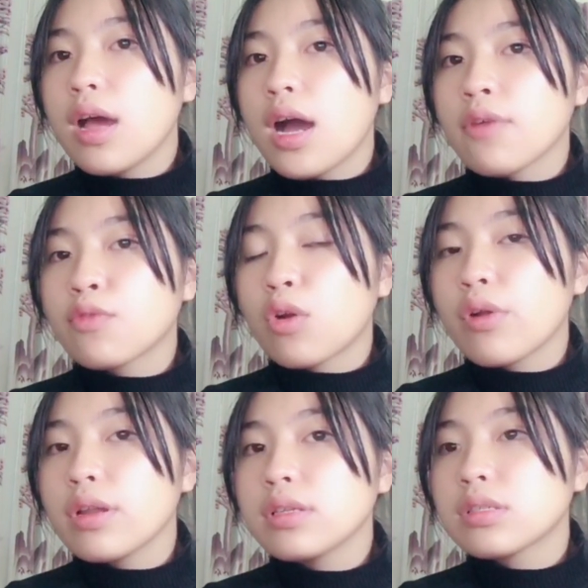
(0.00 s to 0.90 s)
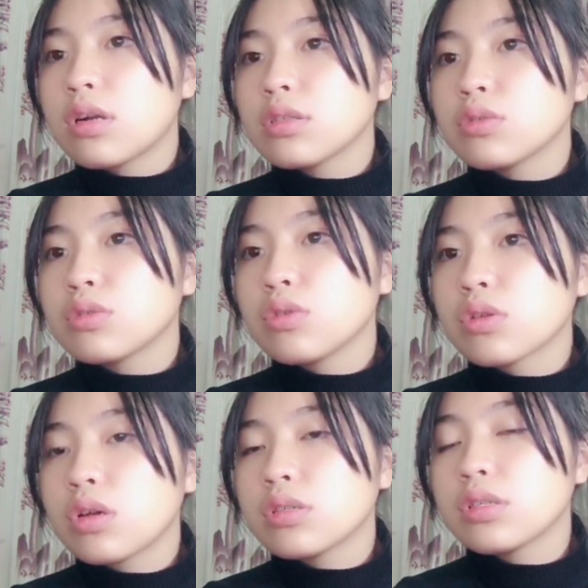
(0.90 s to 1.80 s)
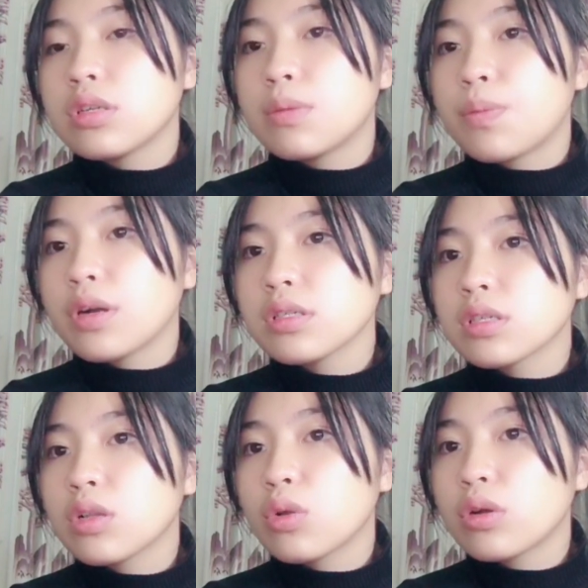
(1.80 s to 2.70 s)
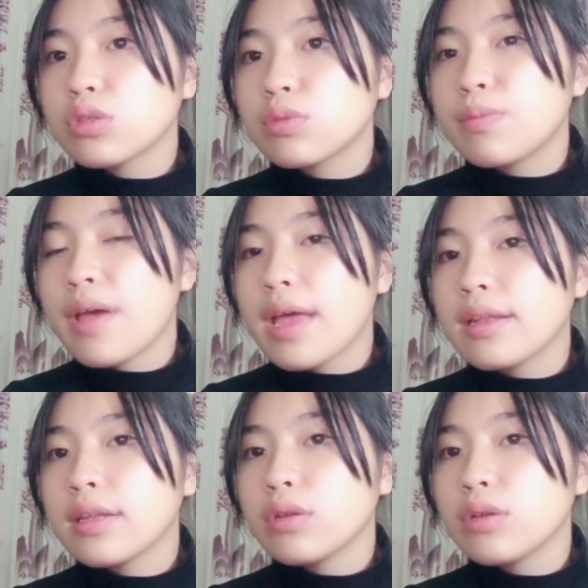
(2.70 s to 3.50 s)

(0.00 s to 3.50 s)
have already started to consider passing laws to ban